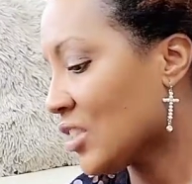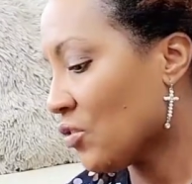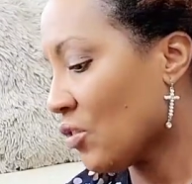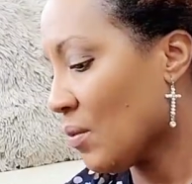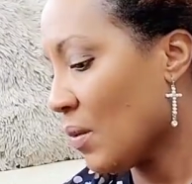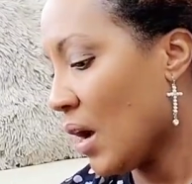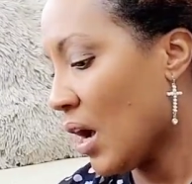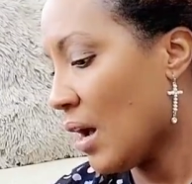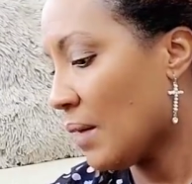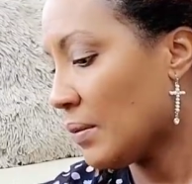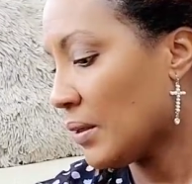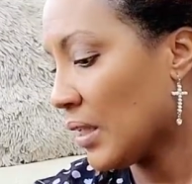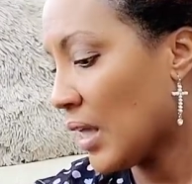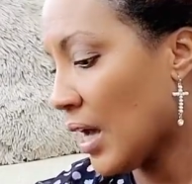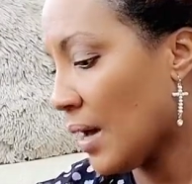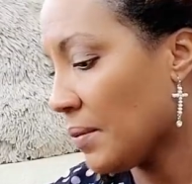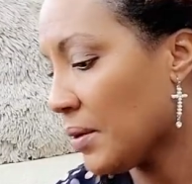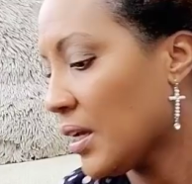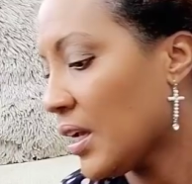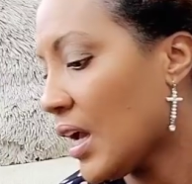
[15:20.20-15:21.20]
from Hobby
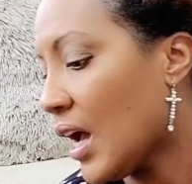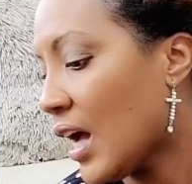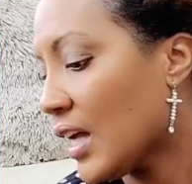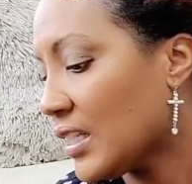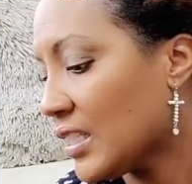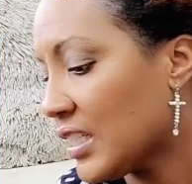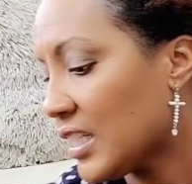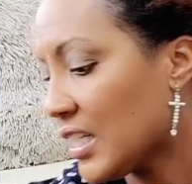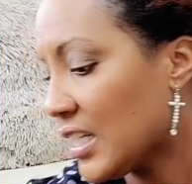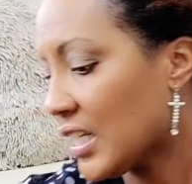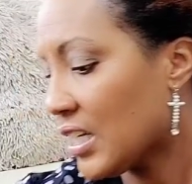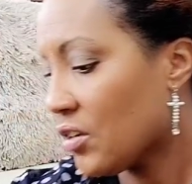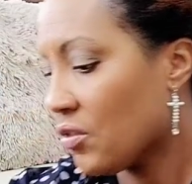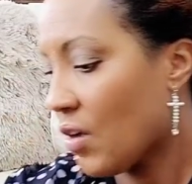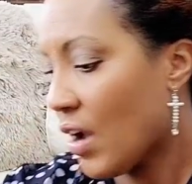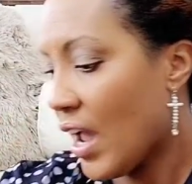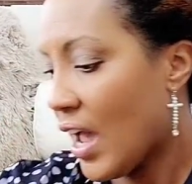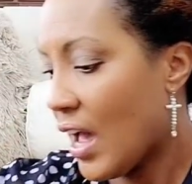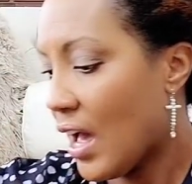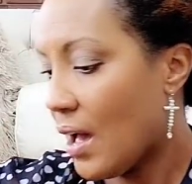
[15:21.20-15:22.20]
Lobby, I did
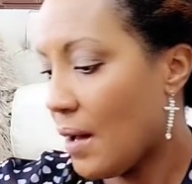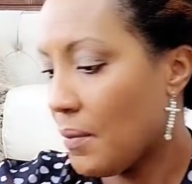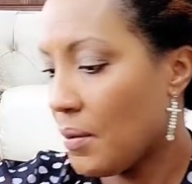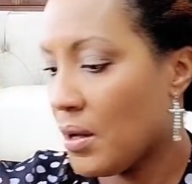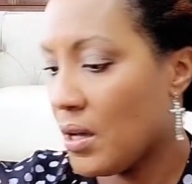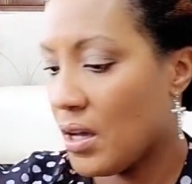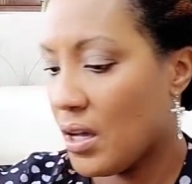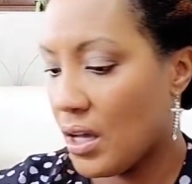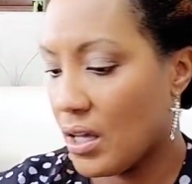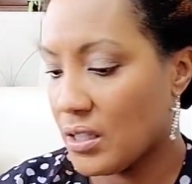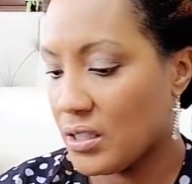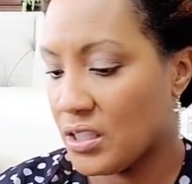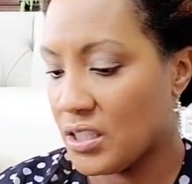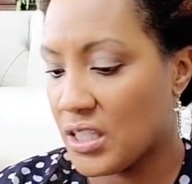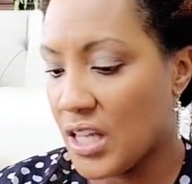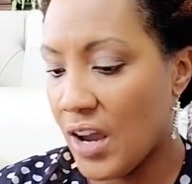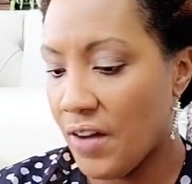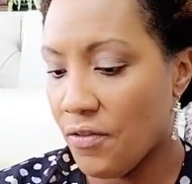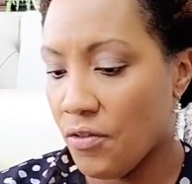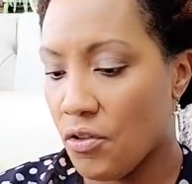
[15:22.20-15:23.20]
grab
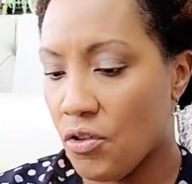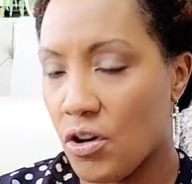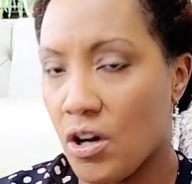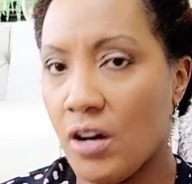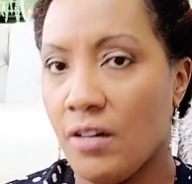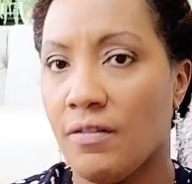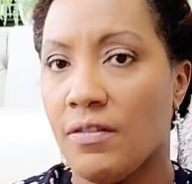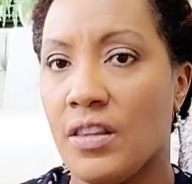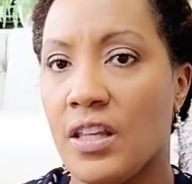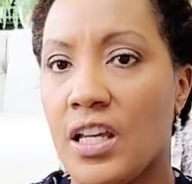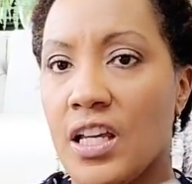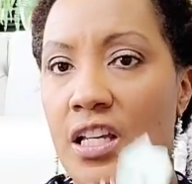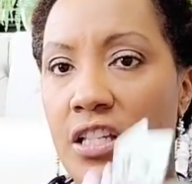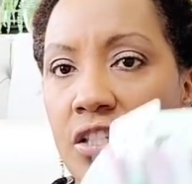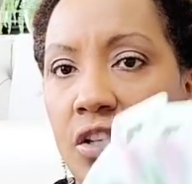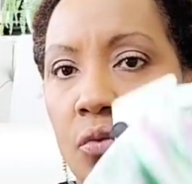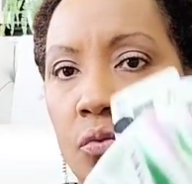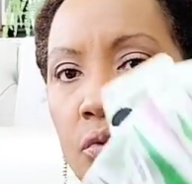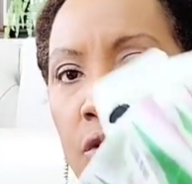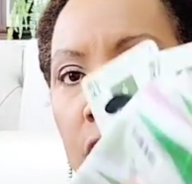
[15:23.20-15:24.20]
several of these
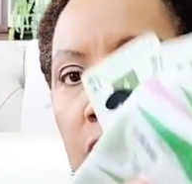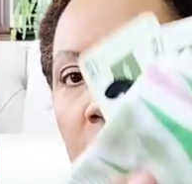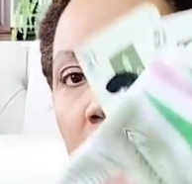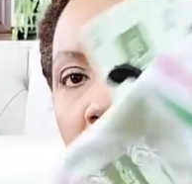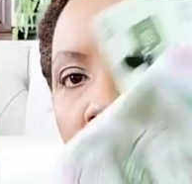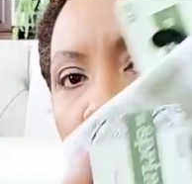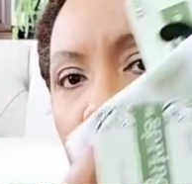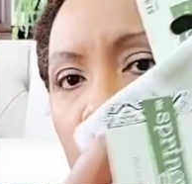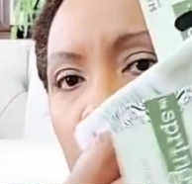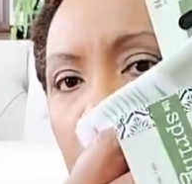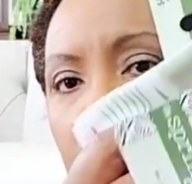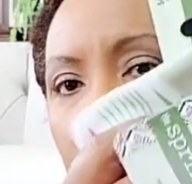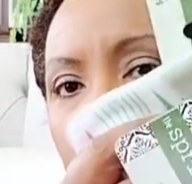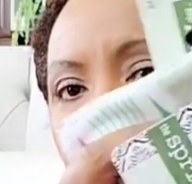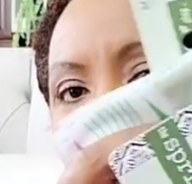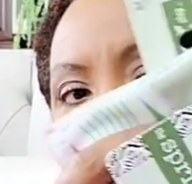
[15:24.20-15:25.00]
really cute little